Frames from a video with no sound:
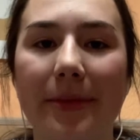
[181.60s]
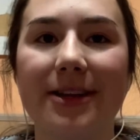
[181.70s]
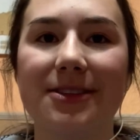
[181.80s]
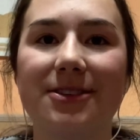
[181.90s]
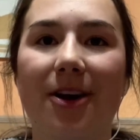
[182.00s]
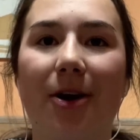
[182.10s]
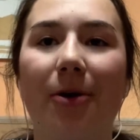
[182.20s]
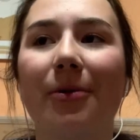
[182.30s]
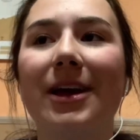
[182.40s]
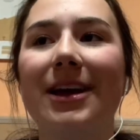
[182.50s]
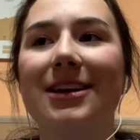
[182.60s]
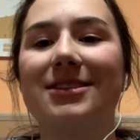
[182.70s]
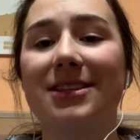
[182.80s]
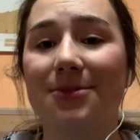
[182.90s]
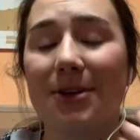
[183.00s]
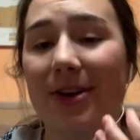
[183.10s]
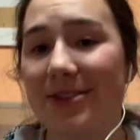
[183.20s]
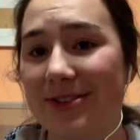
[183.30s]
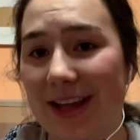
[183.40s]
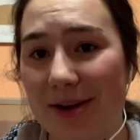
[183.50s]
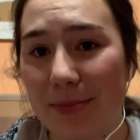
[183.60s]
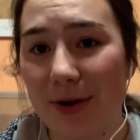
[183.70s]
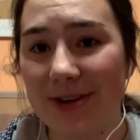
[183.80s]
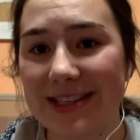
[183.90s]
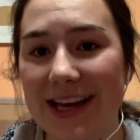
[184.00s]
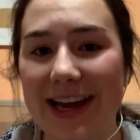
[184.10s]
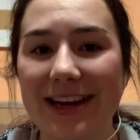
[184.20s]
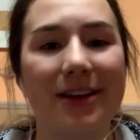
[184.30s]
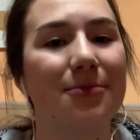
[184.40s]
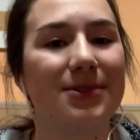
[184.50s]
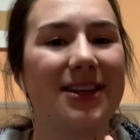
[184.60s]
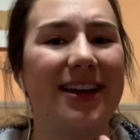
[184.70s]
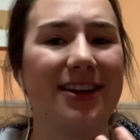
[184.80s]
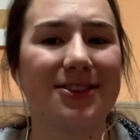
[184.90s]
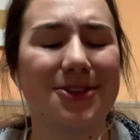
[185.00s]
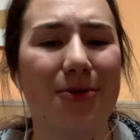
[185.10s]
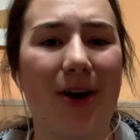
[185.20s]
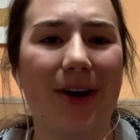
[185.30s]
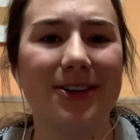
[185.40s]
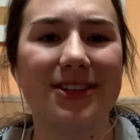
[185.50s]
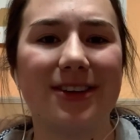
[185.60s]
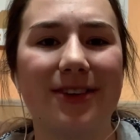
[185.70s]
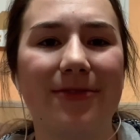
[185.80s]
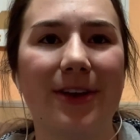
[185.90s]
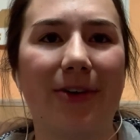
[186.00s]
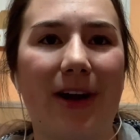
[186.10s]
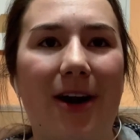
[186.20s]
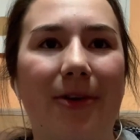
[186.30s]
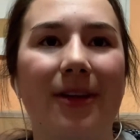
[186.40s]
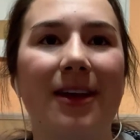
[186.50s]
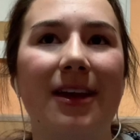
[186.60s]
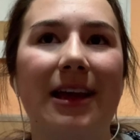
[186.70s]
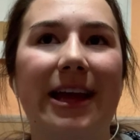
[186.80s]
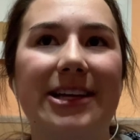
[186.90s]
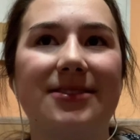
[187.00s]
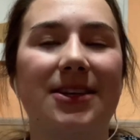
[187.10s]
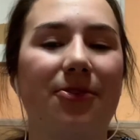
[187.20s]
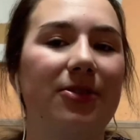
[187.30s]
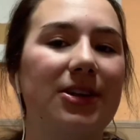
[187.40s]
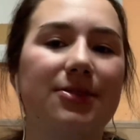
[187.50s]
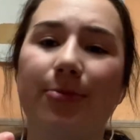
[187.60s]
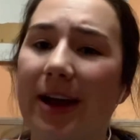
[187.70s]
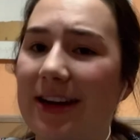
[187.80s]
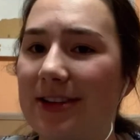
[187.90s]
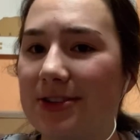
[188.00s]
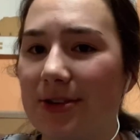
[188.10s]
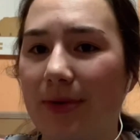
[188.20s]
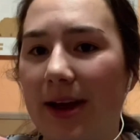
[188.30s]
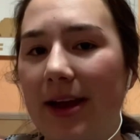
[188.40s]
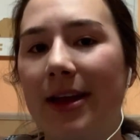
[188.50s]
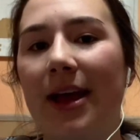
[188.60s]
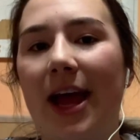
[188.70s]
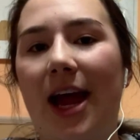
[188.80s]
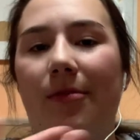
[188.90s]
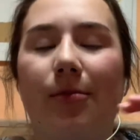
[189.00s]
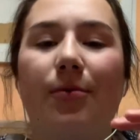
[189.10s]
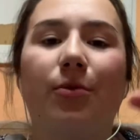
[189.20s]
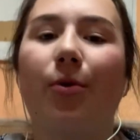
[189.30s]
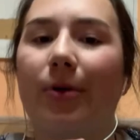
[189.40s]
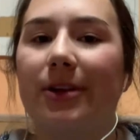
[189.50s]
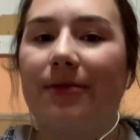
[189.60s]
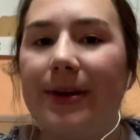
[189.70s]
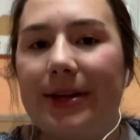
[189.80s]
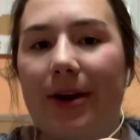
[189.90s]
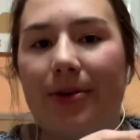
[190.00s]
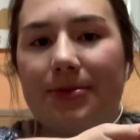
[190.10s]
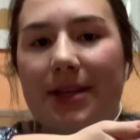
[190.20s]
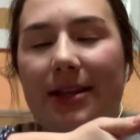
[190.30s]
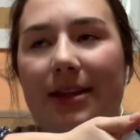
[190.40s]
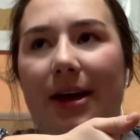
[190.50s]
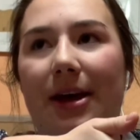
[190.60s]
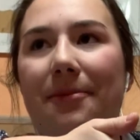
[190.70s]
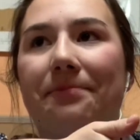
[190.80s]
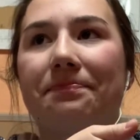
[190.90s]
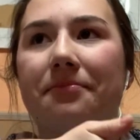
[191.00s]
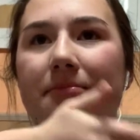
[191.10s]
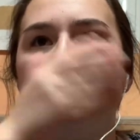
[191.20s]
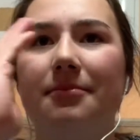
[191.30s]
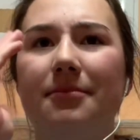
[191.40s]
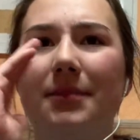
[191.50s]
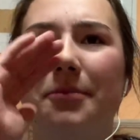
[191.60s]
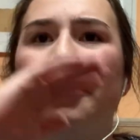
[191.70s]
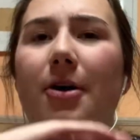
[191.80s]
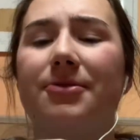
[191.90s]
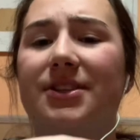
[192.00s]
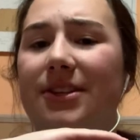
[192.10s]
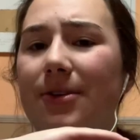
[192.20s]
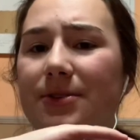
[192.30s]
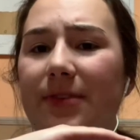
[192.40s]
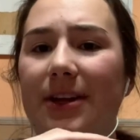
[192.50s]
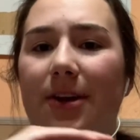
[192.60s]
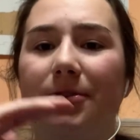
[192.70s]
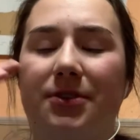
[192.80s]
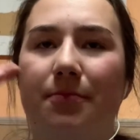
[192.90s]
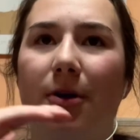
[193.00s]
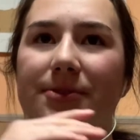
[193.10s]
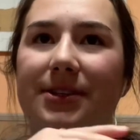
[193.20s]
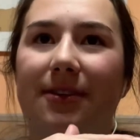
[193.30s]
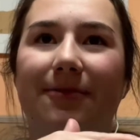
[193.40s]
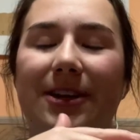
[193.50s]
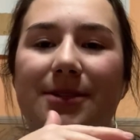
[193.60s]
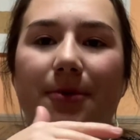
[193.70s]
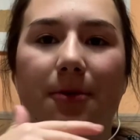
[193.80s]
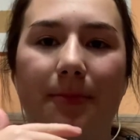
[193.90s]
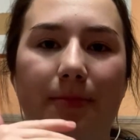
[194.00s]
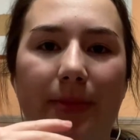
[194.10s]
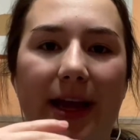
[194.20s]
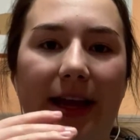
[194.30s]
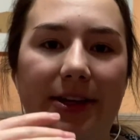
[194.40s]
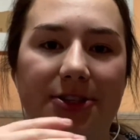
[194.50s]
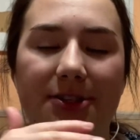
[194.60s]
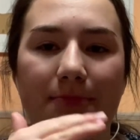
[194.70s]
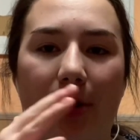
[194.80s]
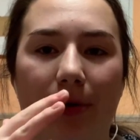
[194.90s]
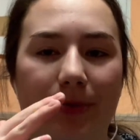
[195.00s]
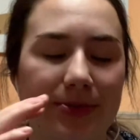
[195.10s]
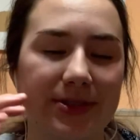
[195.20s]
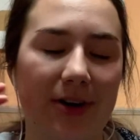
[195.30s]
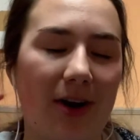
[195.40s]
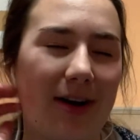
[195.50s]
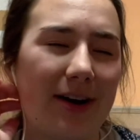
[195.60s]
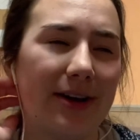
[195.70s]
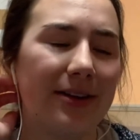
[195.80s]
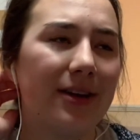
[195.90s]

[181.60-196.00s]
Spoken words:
And so since we couldn't do that in person and it was, I guess, too hard to figure out a synchronous way to do it, everyone recorded videos and then posted those videos or posted a Facebook page post on